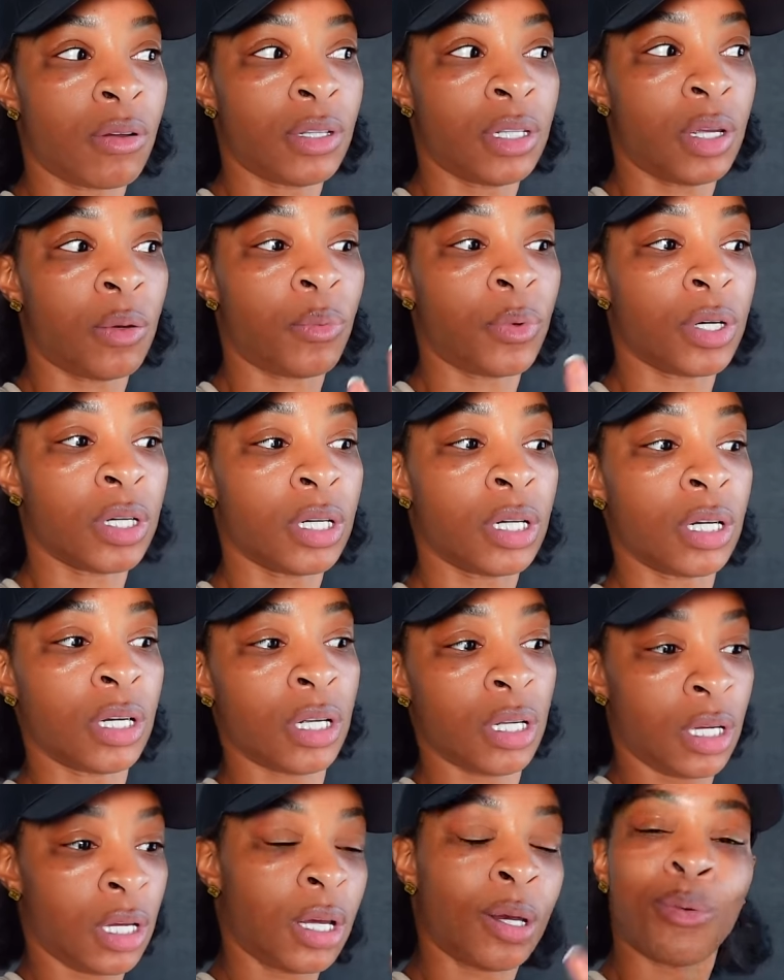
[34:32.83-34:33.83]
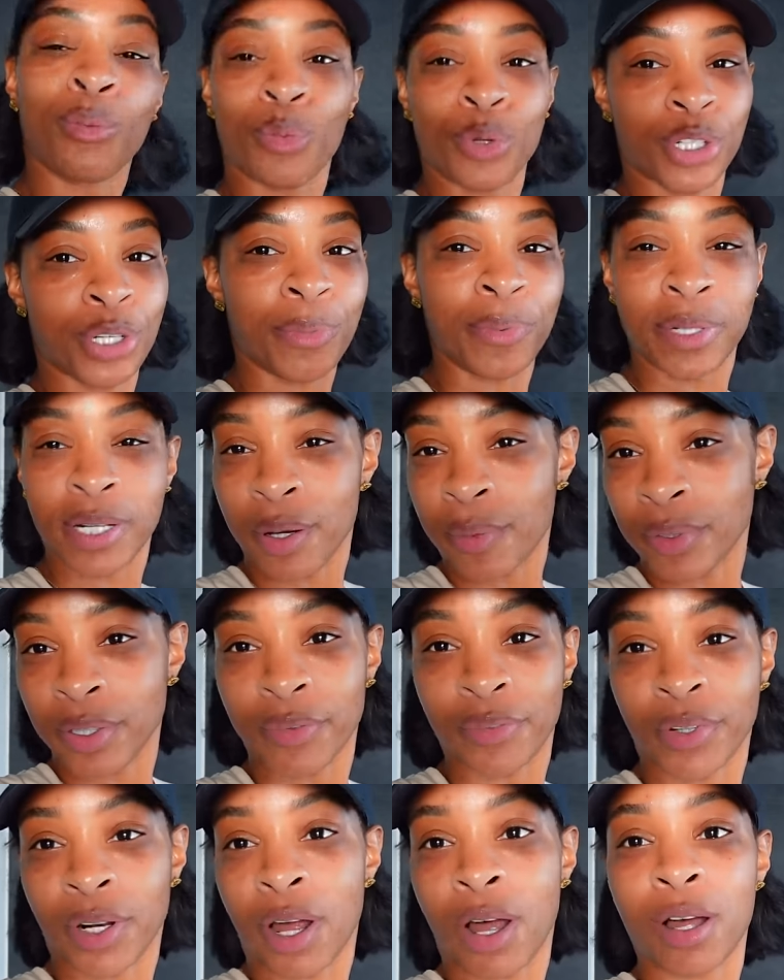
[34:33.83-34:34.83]
and then we should be done with the
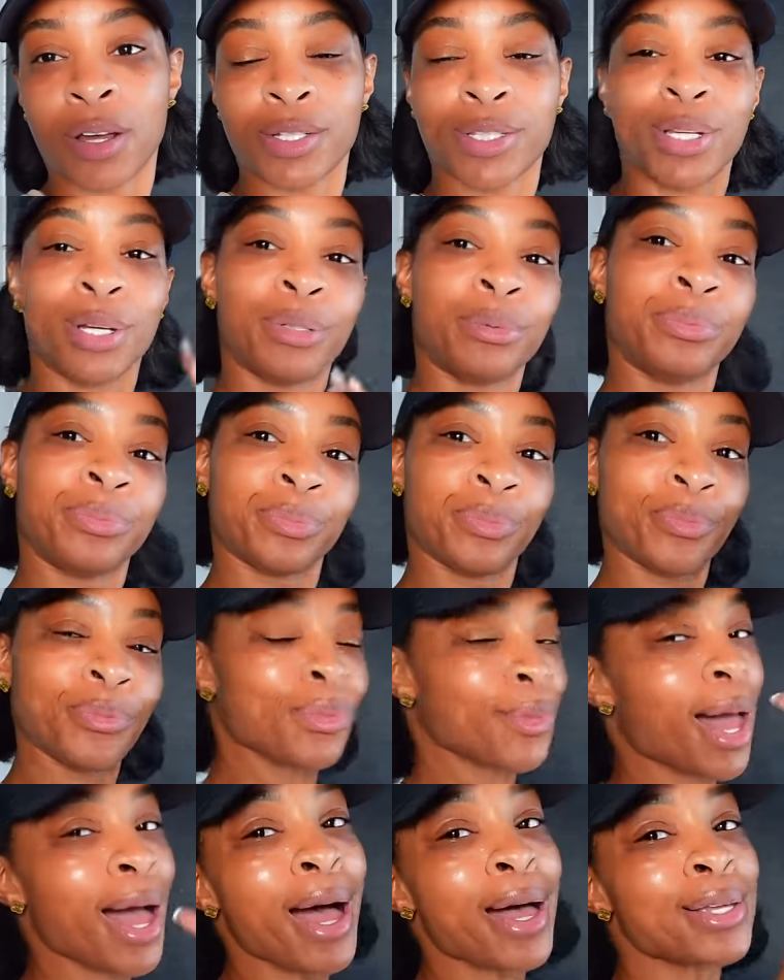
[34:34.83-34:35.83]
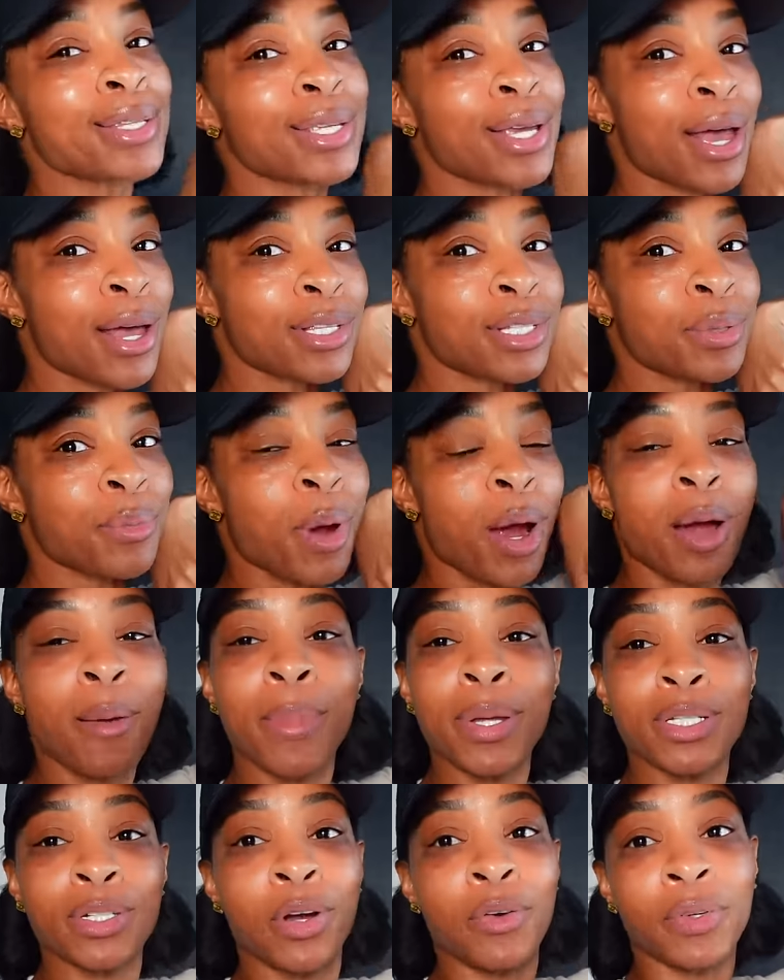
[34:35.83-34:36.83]
vlog. So I'll see y'all tomorrow.
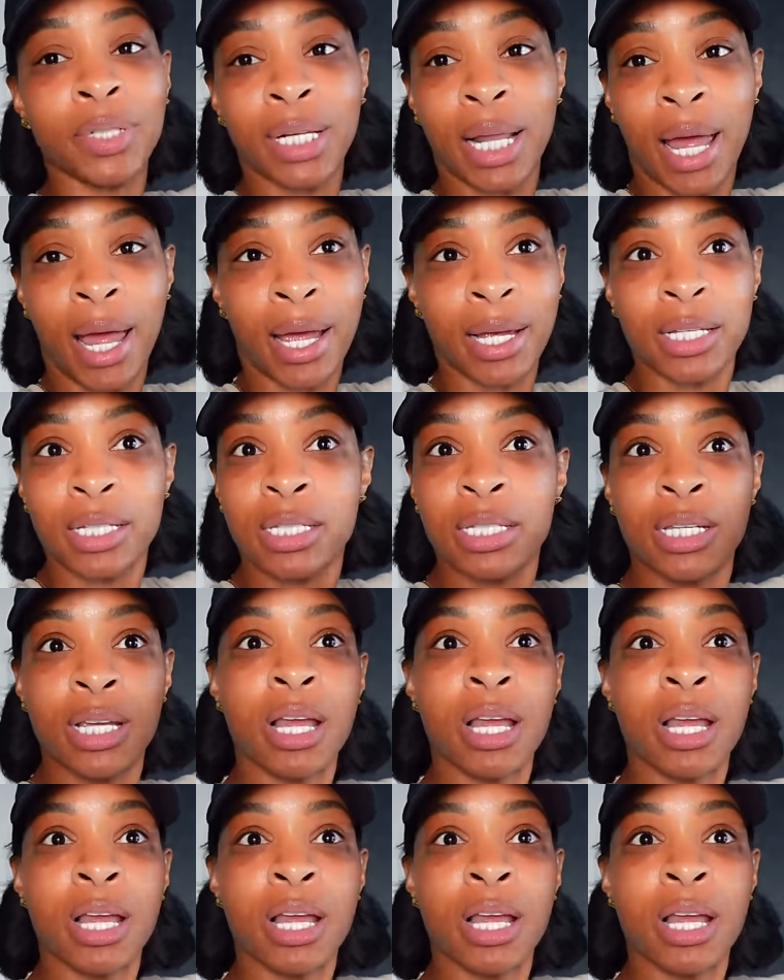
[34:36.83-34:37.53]
I'm about to go relax.